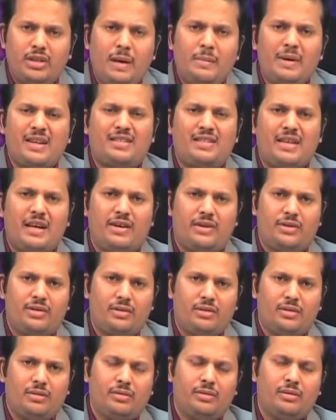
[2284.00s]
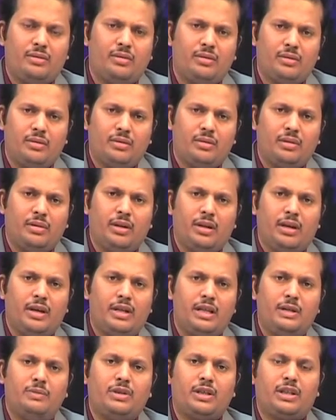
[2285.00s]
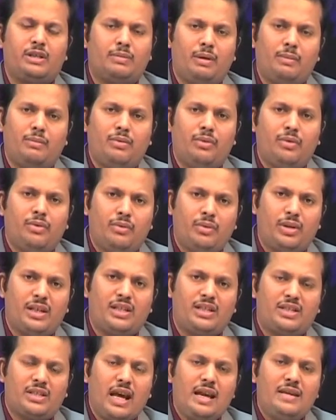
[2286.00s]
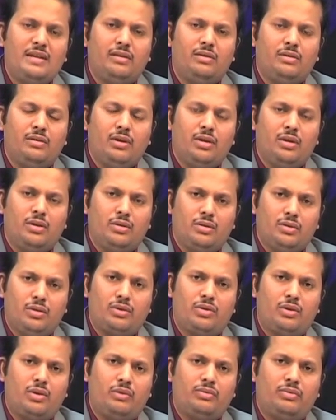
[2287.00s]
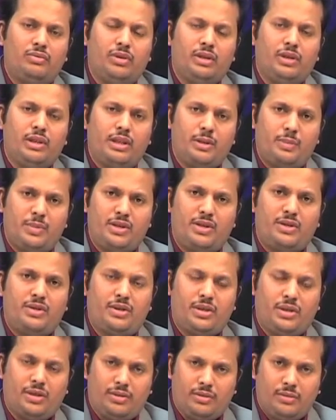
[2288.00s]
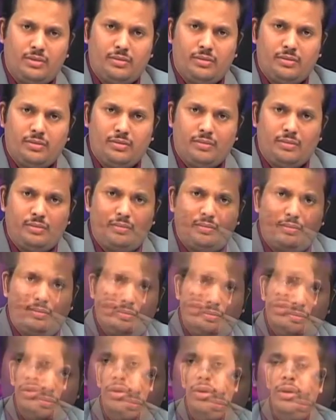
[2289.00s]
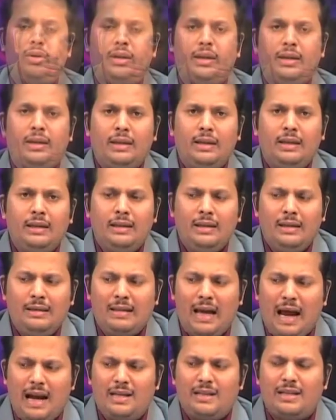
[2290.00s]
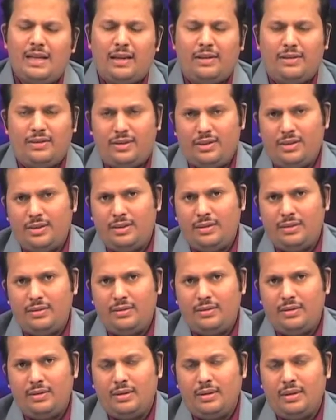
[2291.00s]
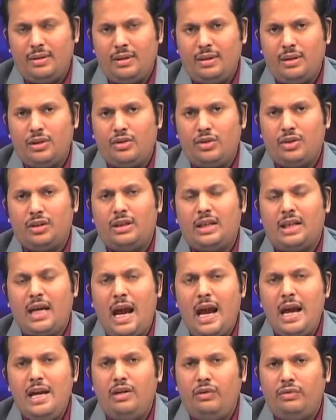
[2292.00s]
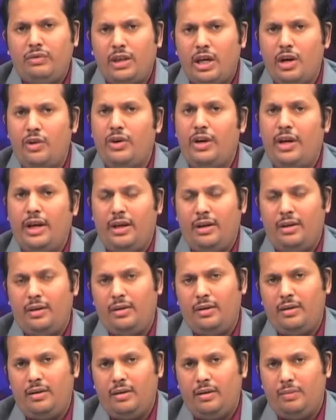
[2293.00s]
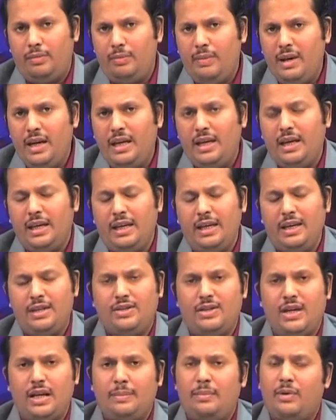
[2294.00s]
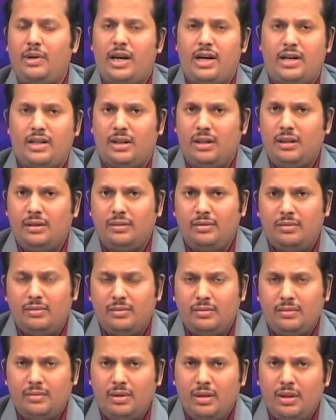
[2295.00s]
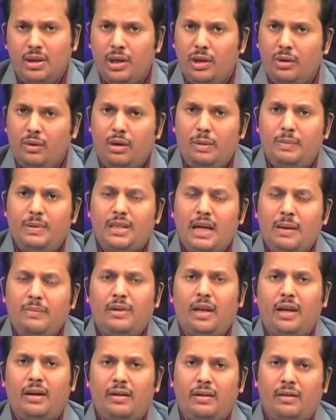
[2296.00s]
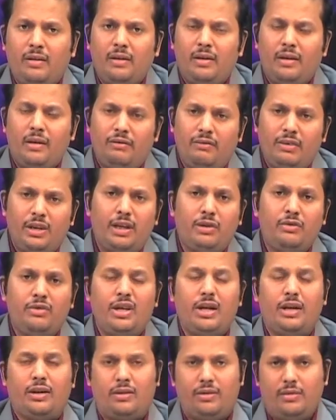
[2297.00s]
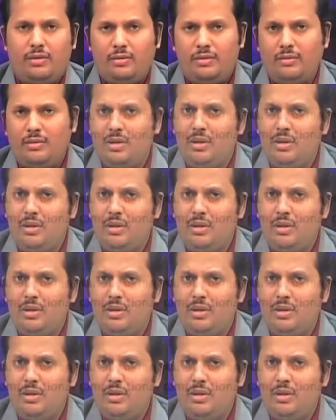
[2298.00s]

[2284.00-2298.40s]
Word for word: to some extent he differs from Wittgensteinian notion of representation. So, in, in that sense, so the kind of theory of meaning is advocating will be something very unique.